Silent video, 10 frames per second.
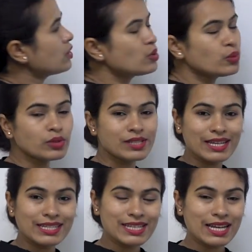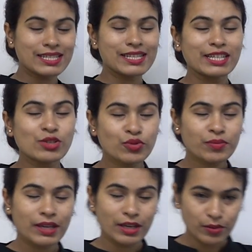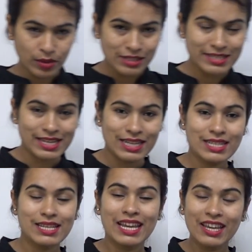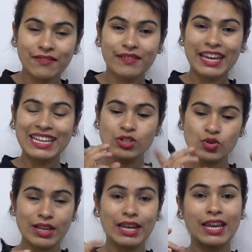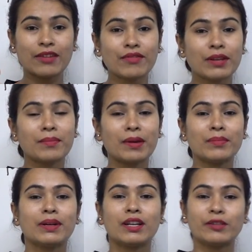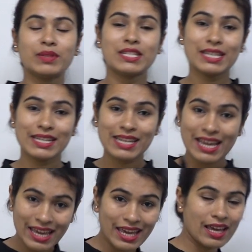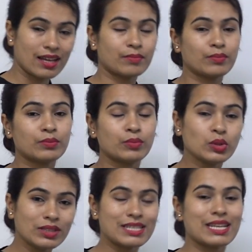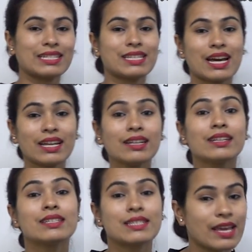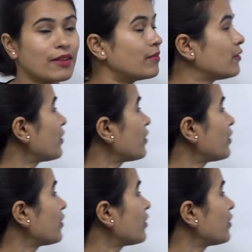Two sets are said to be equal sets if each and every member of the set A, both the sets are same.